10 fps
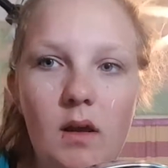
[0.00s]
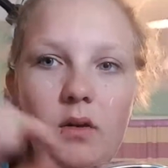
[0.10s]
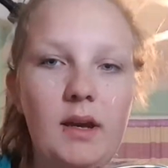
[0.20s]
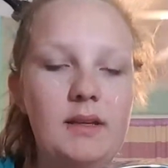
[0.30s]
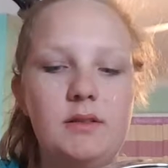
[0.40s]

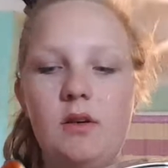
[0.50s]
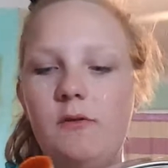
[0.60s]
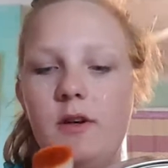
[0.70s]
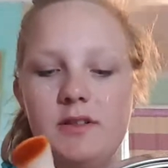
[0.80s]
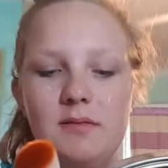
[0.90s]
Okay, so
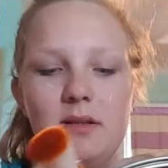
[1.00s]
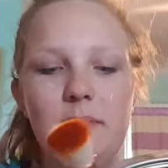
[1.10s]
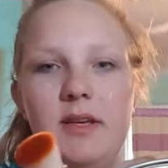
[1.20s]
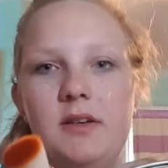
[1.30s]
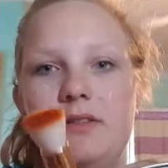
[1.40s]
first I'm going
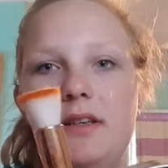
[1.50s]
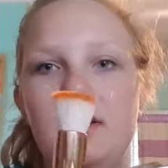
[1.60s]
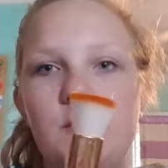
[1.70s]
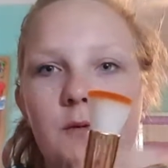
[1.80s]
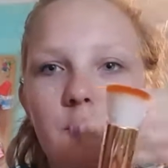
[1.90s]
to be using
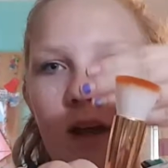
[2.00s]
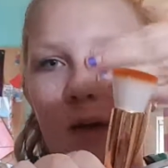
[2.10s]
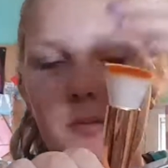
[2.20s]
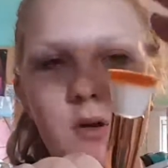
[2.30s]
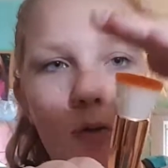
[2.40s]
this
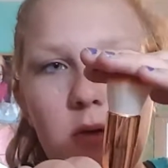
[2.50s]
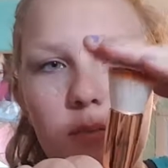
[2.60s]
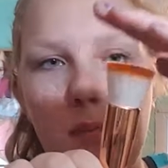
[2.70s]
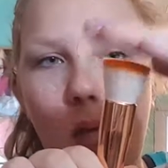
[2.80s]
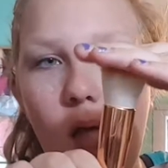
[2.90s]
flat
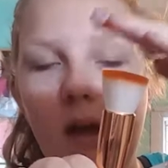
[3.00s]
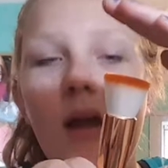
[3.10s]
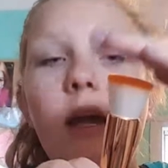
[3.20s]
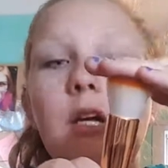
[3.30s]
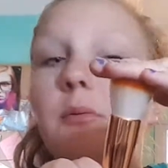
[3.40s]

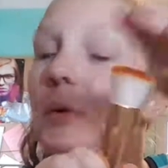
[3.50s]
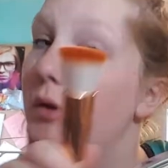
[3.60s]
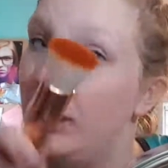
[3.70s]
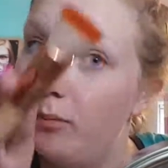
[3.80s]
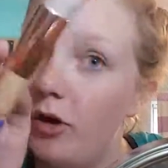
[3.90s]

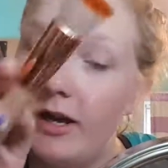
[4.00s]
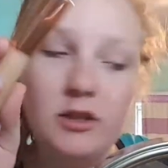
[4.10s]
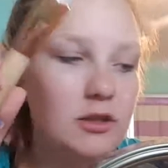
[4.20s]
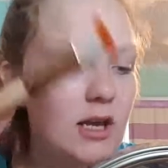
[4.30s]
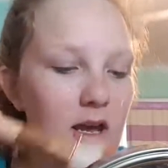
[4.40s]
kabuki
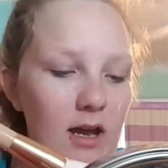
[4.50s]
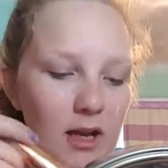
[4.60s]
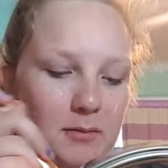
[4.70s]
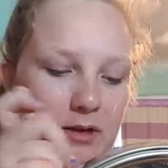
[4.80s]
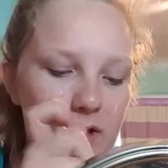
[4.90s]
brush,
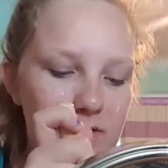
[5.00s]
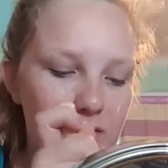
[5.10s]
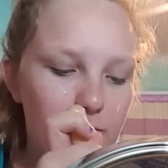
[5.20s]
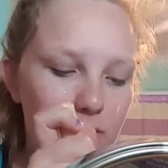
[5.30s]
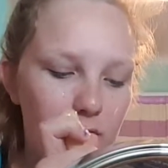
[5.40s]
and I'm going to use
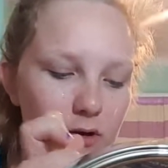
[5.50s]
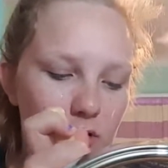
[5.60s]
it for